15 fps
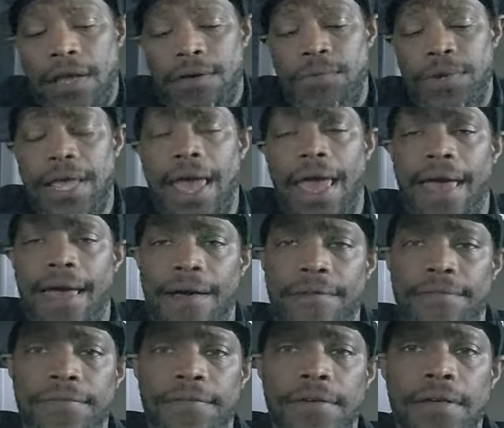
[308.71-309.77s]
that we
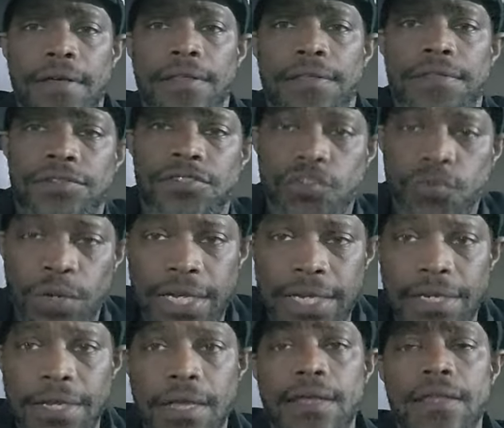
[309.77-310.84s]
have, the sweet,
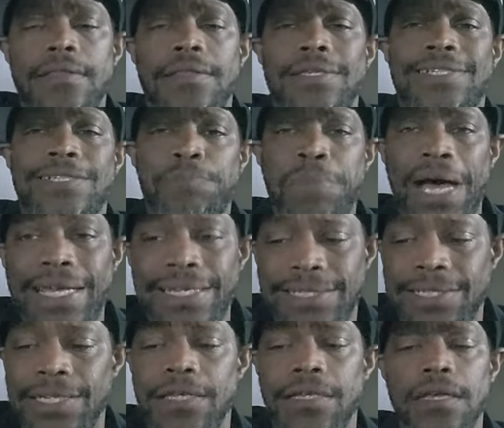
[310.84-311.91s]
the
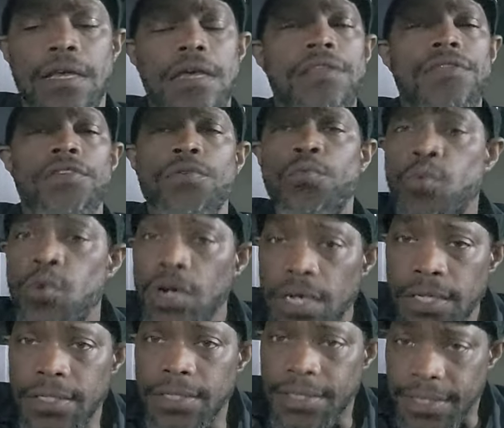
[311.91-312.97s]
spicy, the
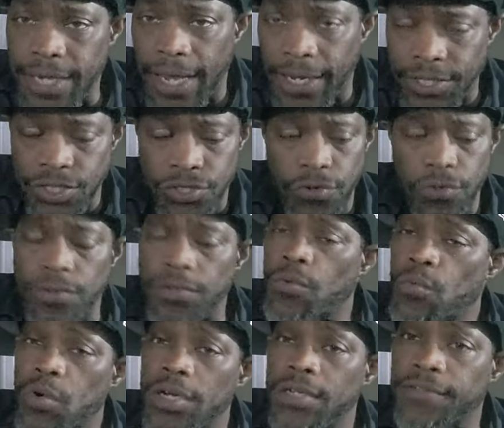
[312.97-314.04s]
wood texture or
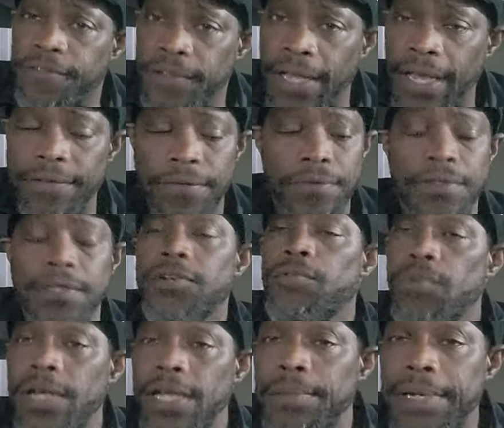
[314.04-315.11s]
the wood flavor, the
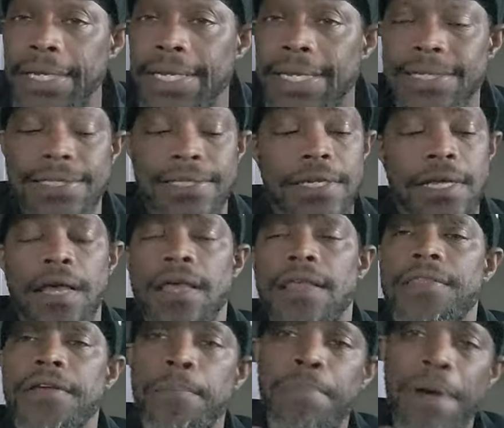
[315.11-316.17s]
creaminess, they're